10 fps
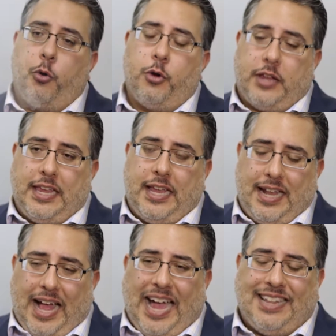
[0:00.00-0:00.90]
owner can get
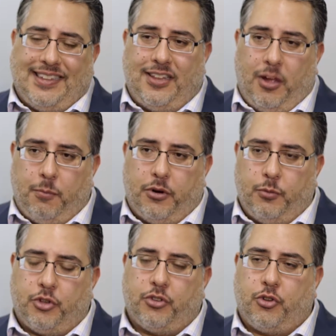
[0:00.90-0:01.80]
an ITIN number,
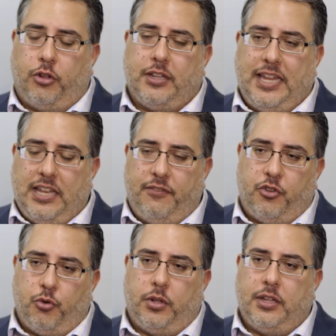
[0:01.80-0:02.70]
which is called an
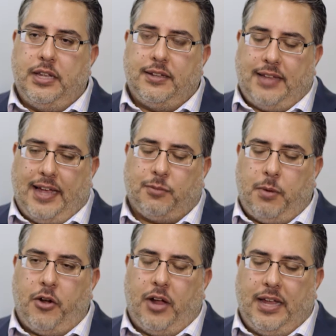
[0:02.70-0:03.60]
individual
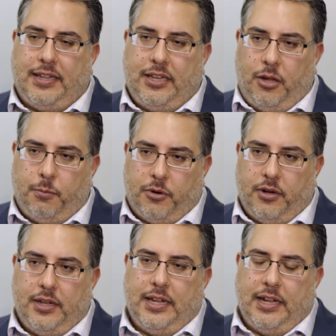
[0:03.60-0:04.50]
taxpayer ID number,
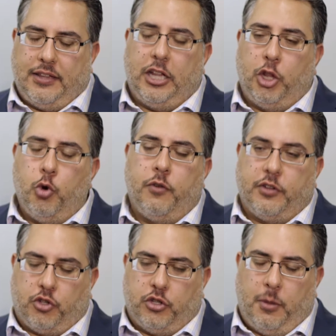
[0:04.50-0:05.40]
and in lieu of
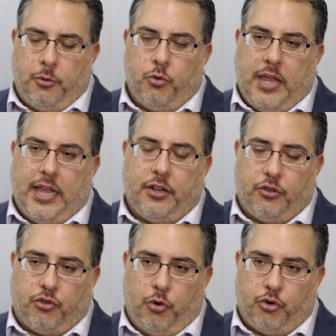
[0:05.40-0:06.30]
someone who can't get a
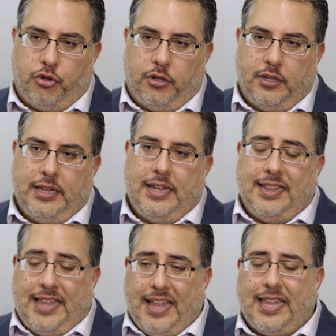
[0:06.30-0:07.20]
social,
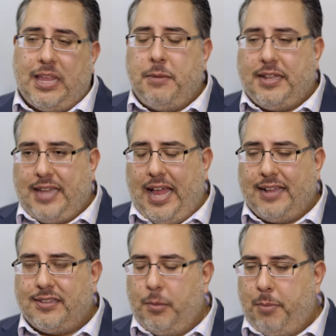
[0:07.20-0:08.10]
then they can be
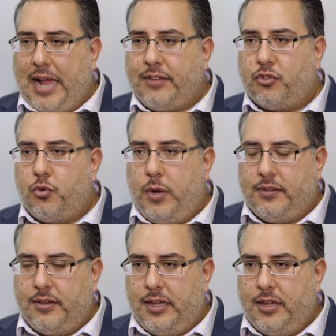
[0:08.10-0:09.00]
taxed as a pass-through
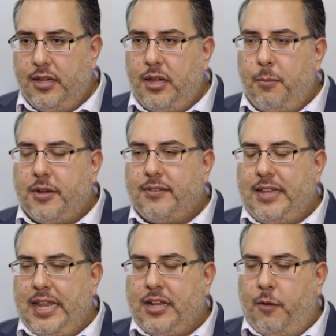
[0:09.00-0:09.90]
entity because
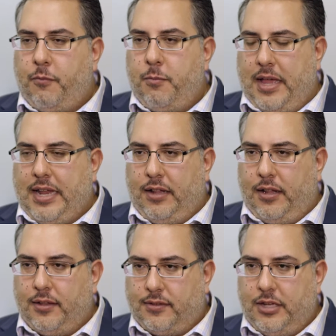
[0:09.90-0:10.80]
the income from that
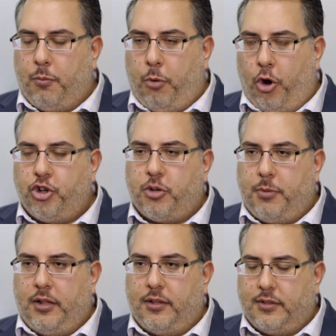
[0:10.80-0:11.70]
LLC or partnership
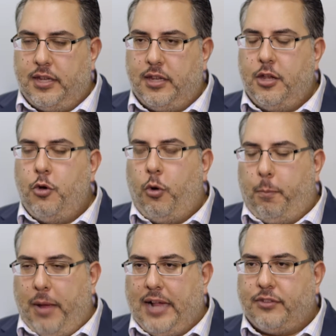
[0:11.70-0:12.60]
LLC will
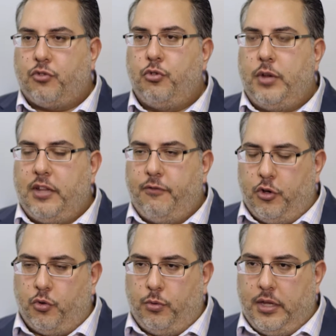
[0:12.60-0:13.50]
pass through
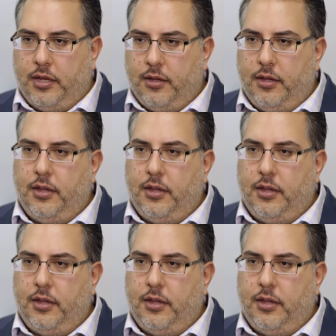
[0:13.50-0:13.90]
individually,